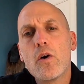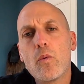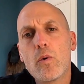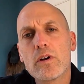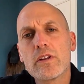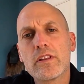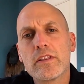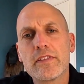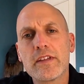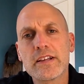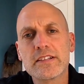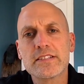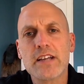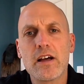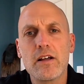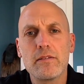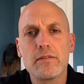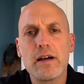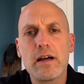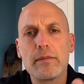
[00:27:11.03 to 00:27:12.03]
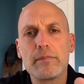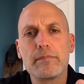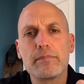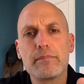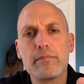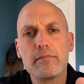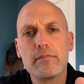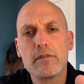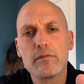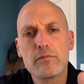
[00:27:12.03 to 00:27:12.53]
One of the things I'll
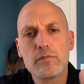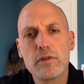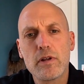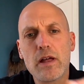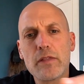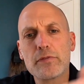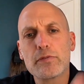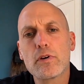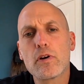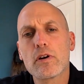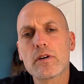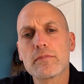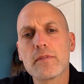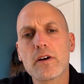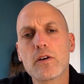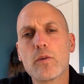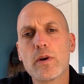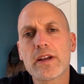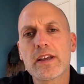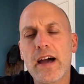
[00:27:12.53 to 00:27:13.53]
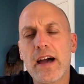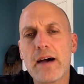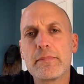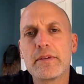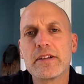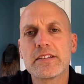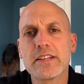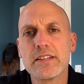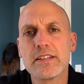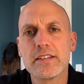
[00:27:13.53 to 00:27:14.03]
throw a quick
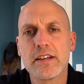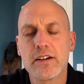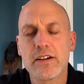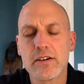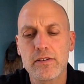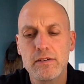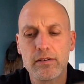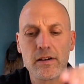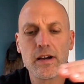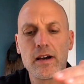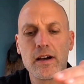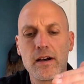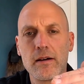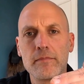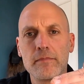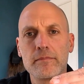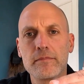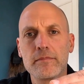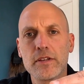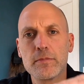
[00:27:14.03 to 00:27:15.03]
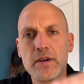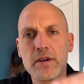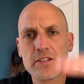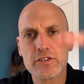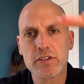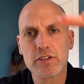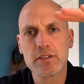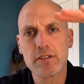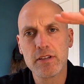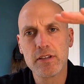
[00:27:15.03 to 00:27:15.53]
comment in there. You
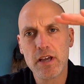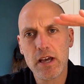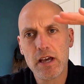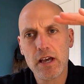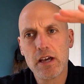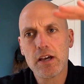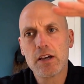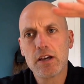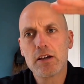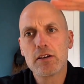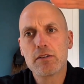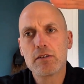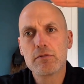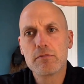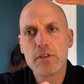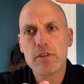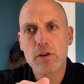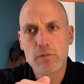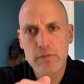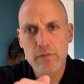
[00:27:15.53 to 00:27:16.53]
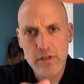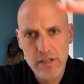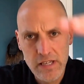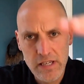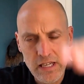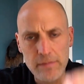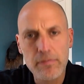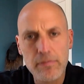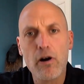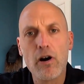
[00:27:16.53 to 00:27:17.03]
mentioned,
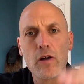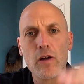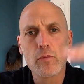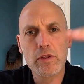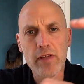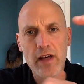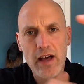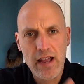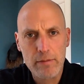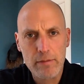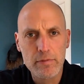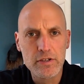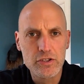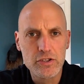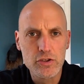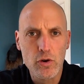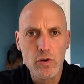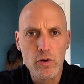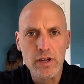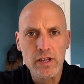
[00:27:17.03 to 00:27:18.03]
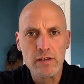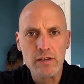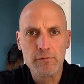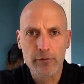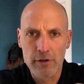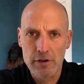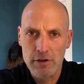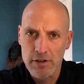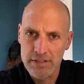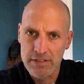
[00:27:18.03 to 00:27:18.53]
keep on with hybrid join
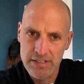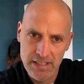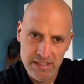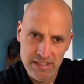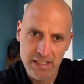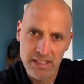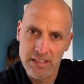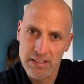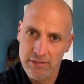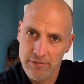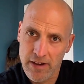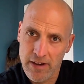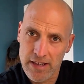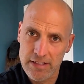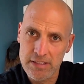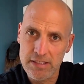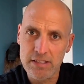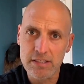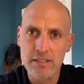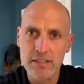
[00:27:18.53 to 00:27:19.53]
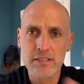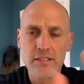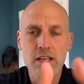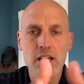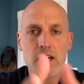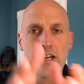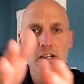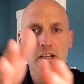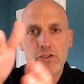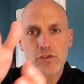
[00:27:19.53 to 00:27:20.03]
for your existing devices.
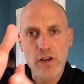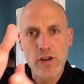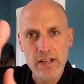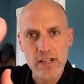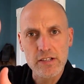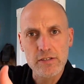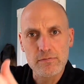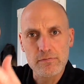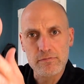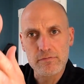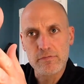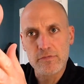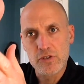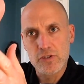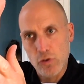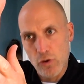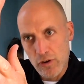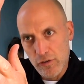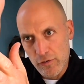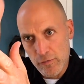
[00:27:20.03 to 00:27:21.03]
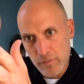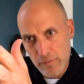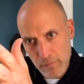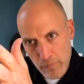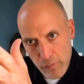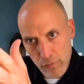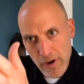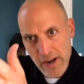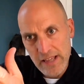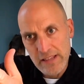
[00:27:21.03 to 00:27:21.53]
Try to sort of
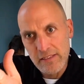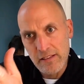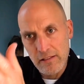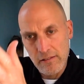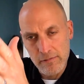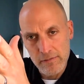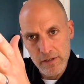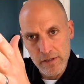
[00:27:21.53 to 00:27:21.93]
break